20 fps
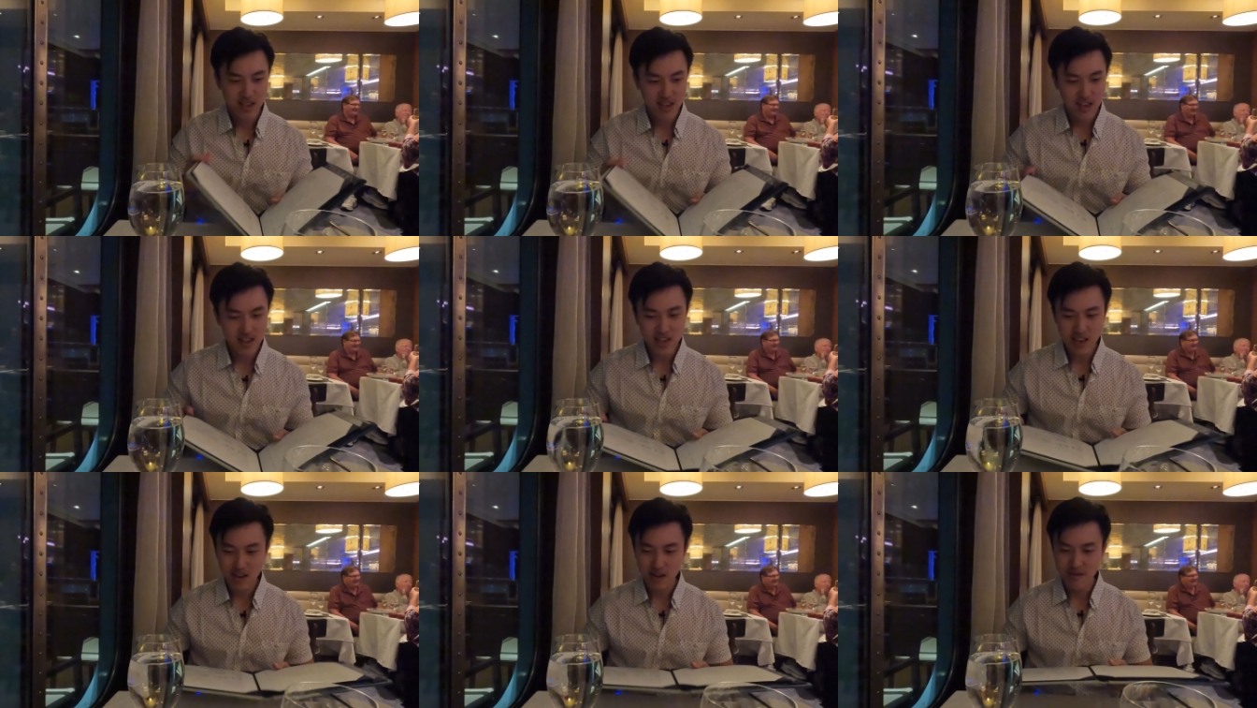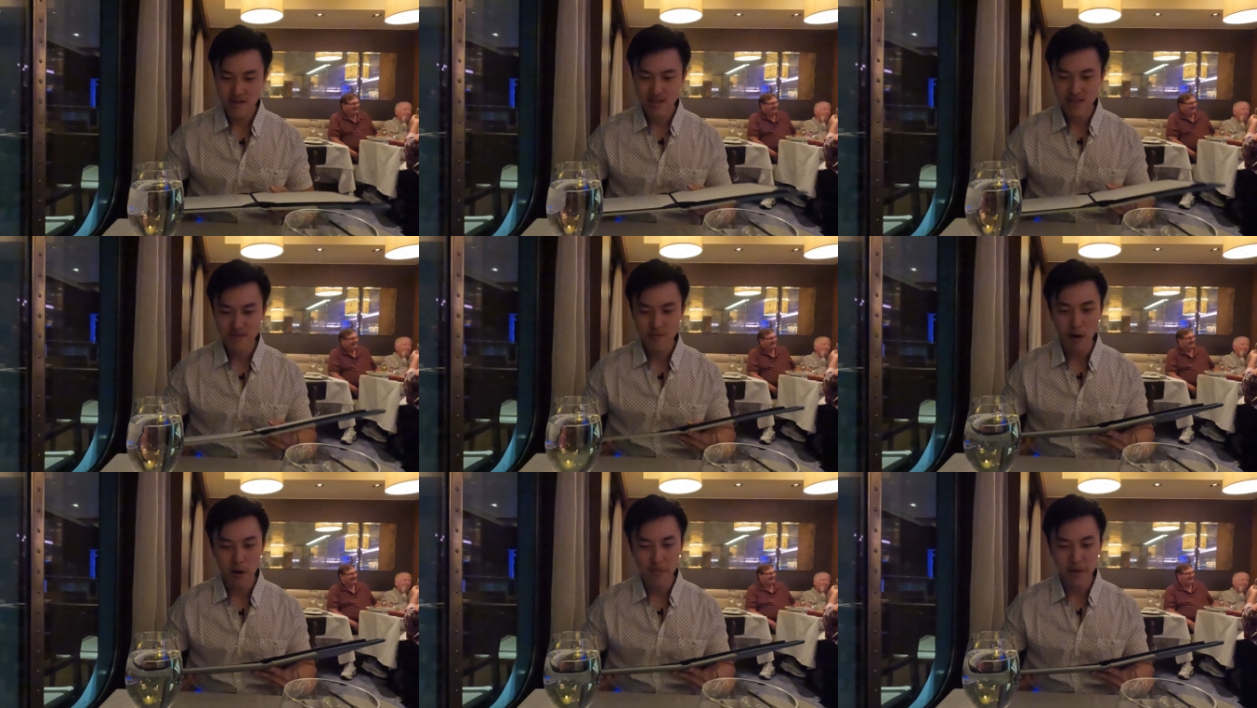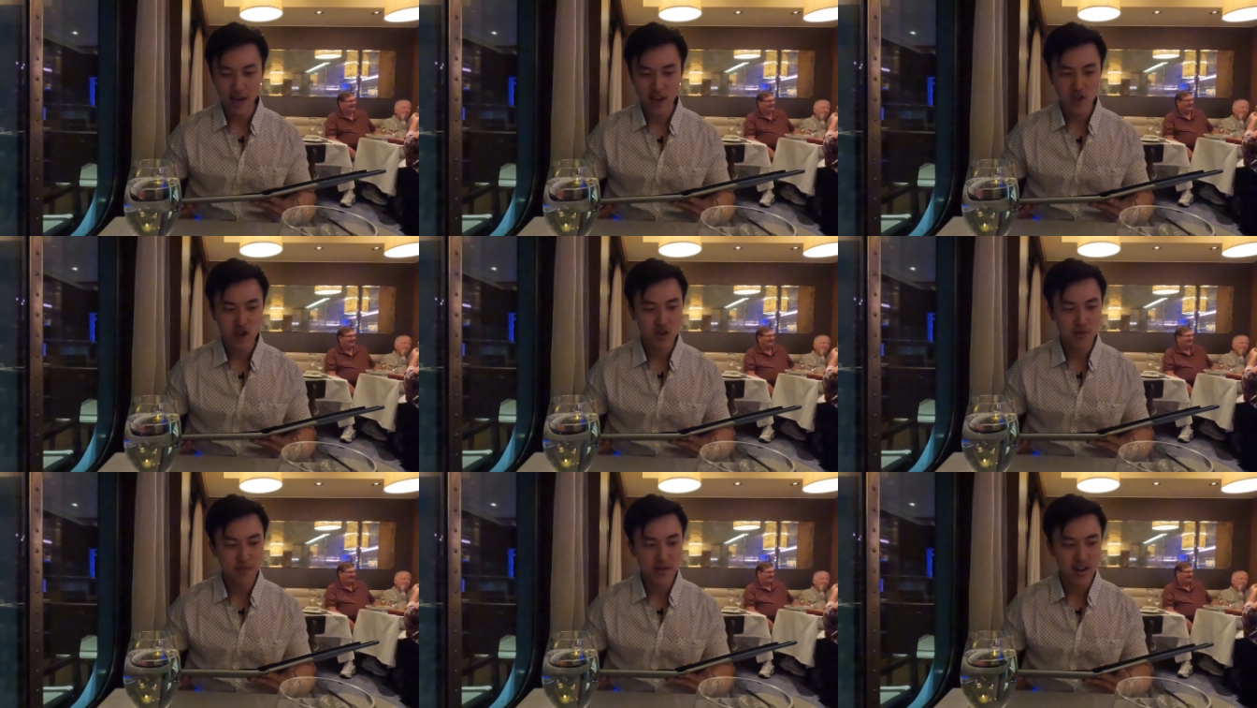It's like a small
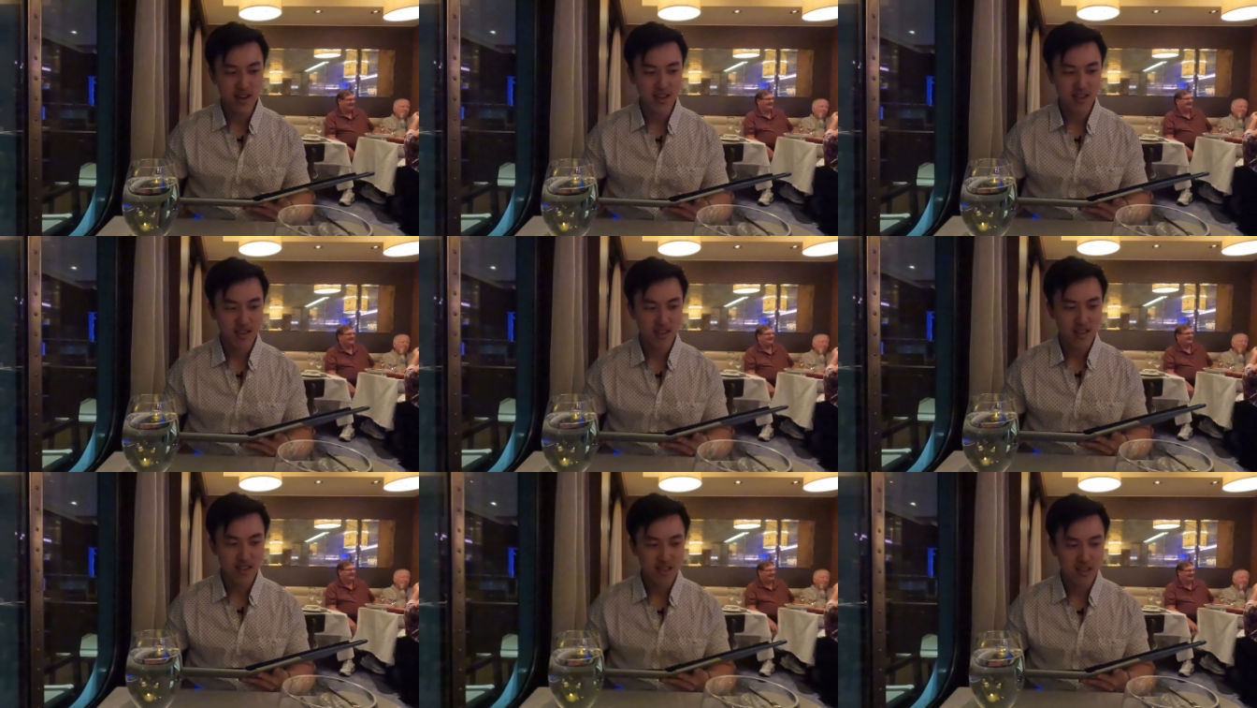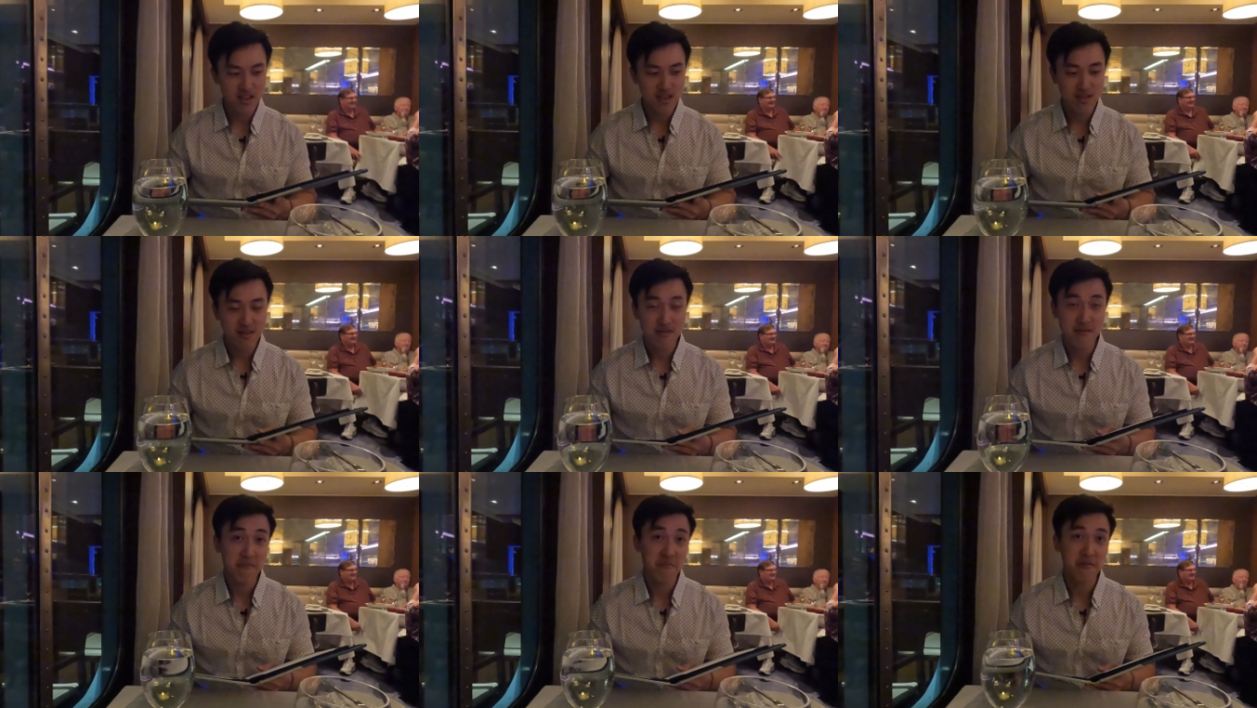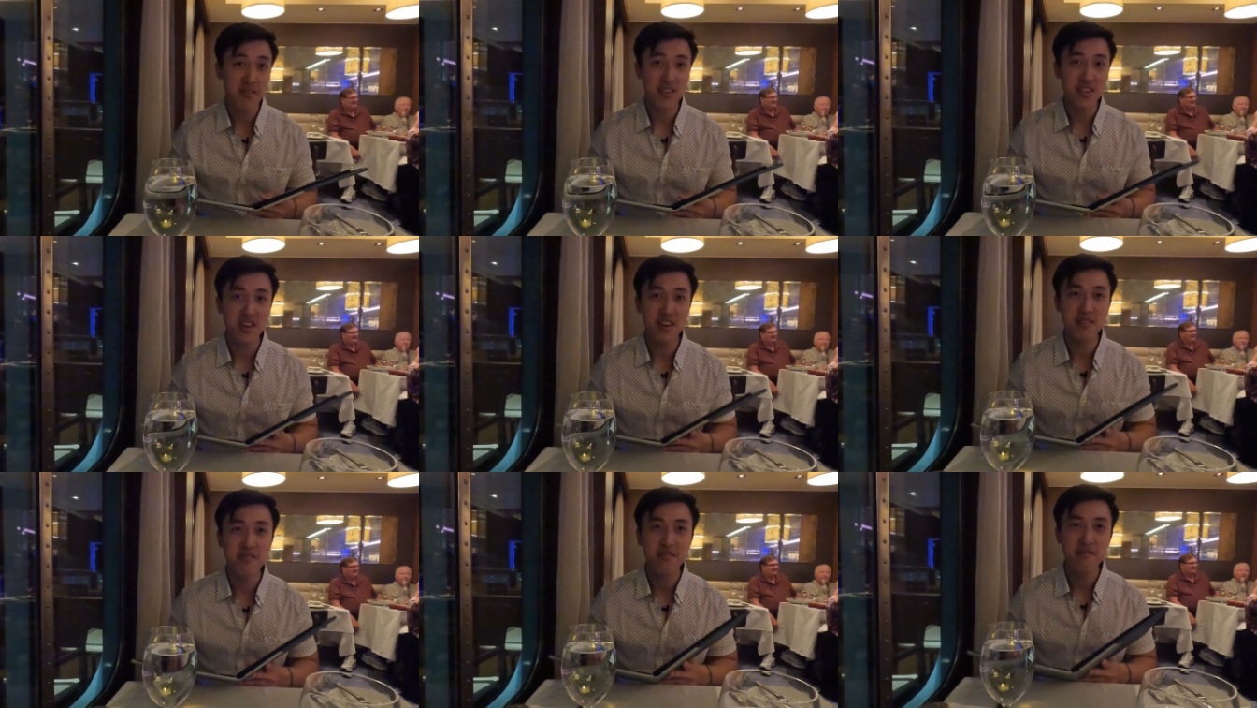page, but it looks looks
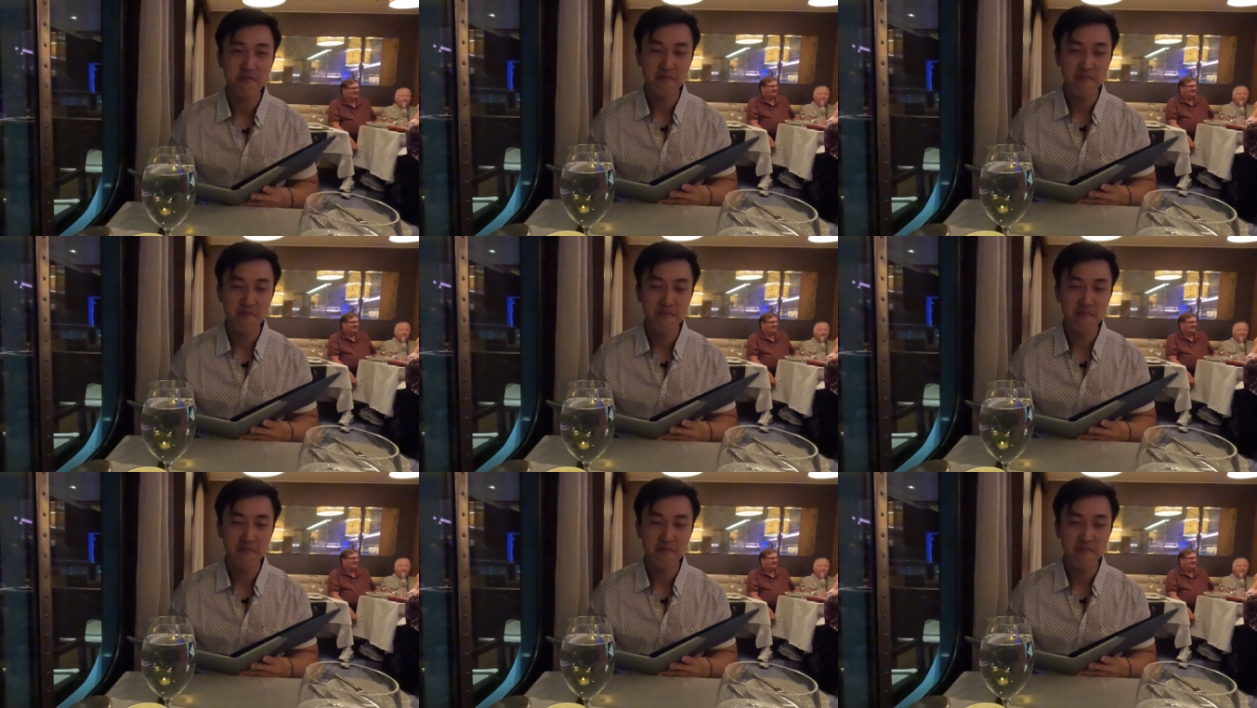good.